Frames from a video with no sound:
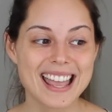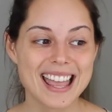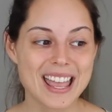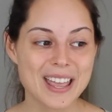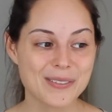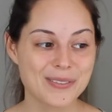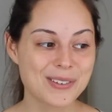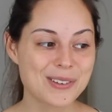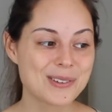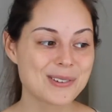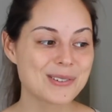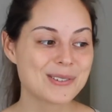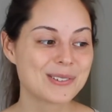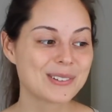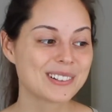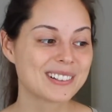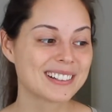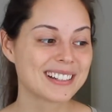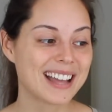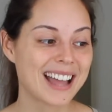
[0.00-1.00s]
if
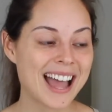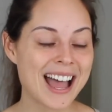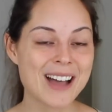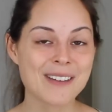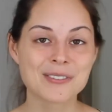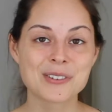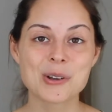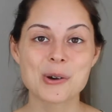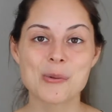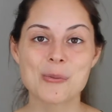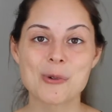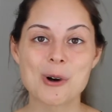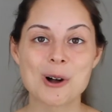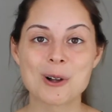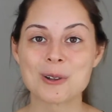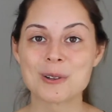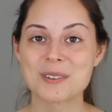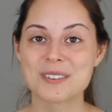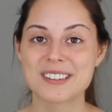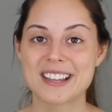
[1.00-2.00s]
you have no
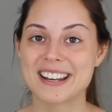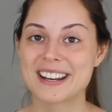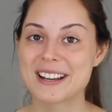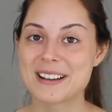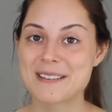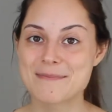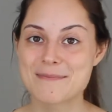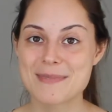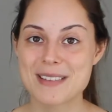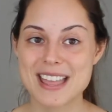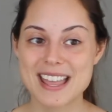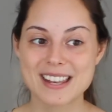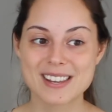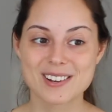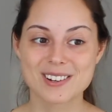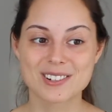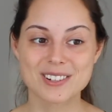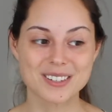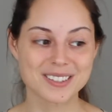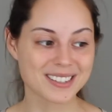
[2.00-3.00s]
walls set up and
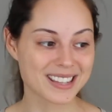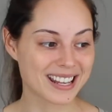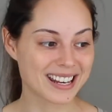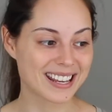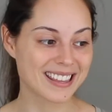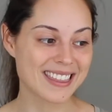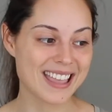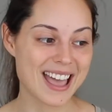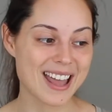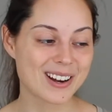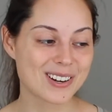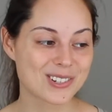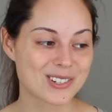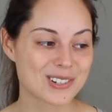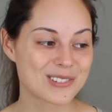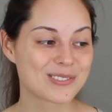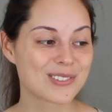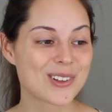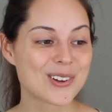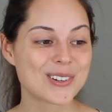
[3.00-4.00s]
you're just letting the
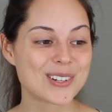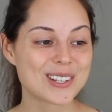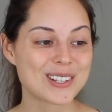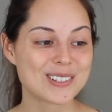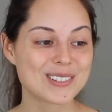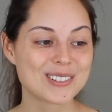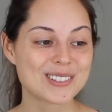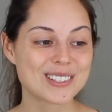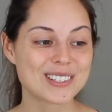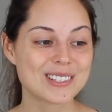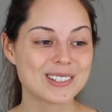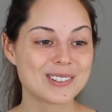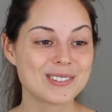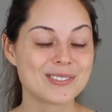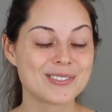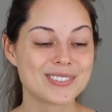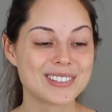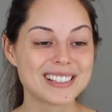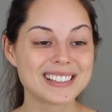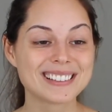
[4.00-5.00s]
energy flow to you, you
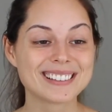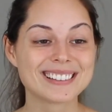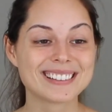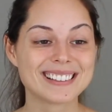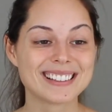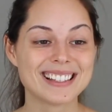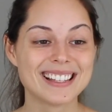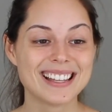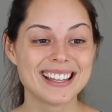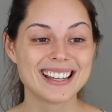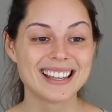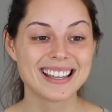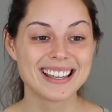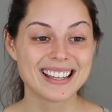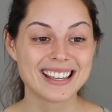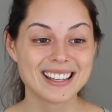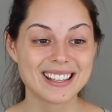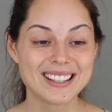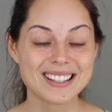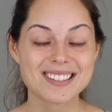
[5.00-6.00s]
feel
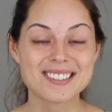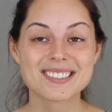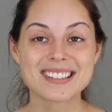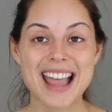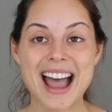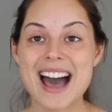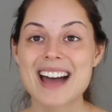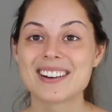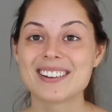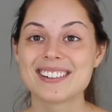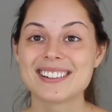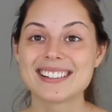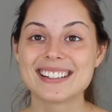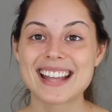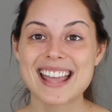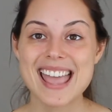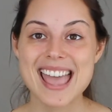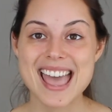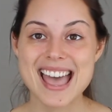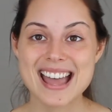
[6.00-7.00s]

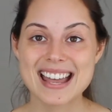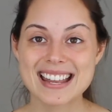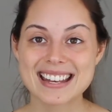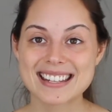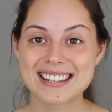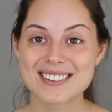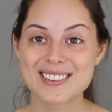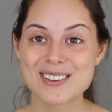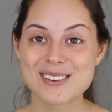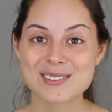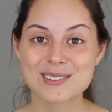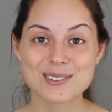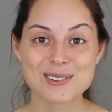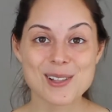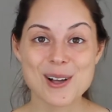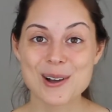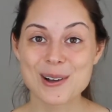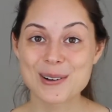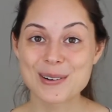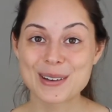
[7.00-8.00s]
scattered and there's a
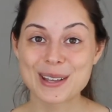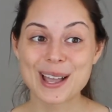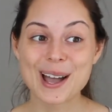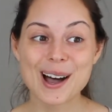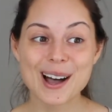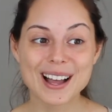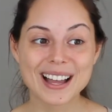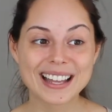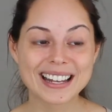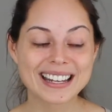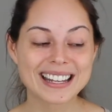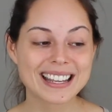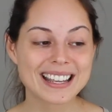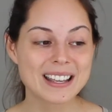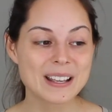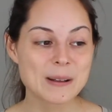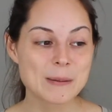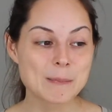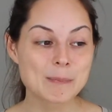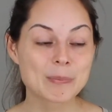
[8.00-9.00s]
lot going on.
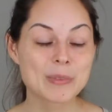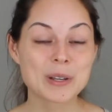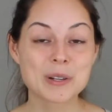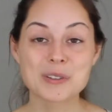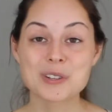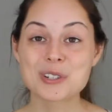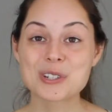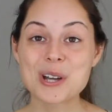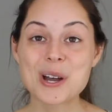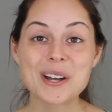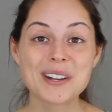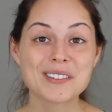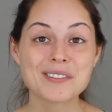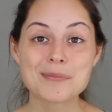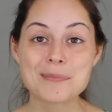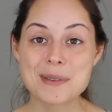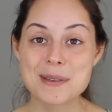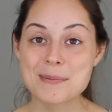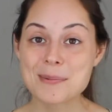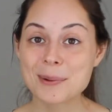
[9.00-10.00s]
There's a ton
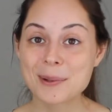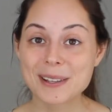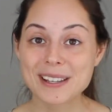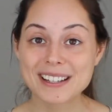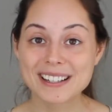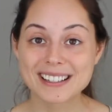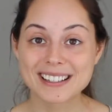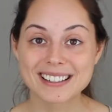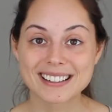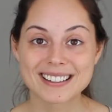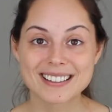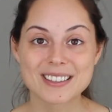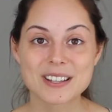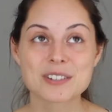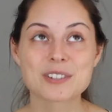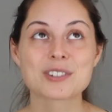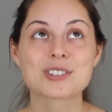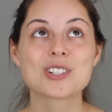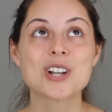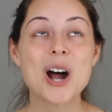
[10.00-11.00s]
of people here.
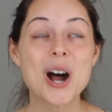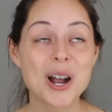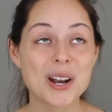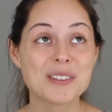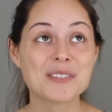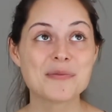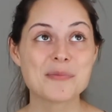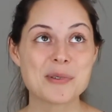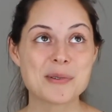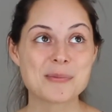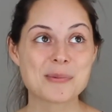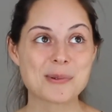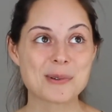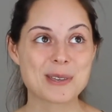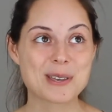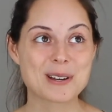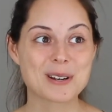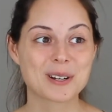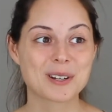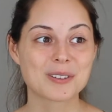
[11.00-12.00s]

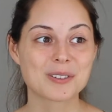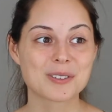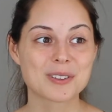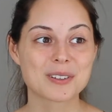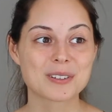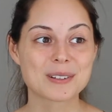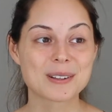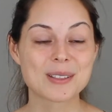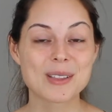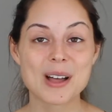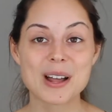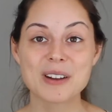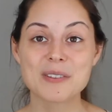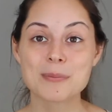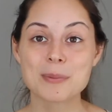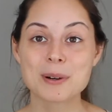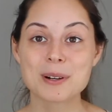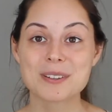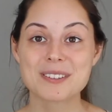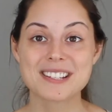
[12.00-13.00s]
So there's a lot
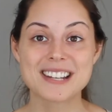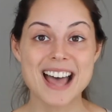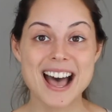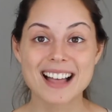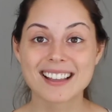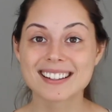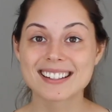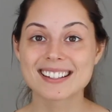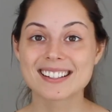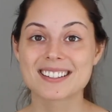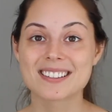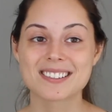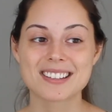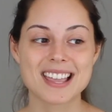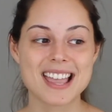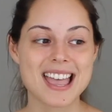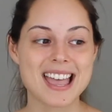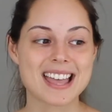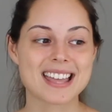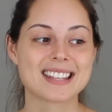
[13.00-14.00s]
of personalities
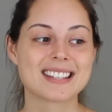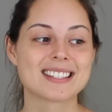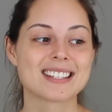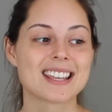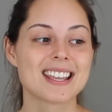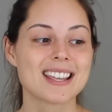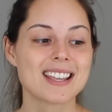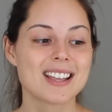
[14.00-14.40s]
and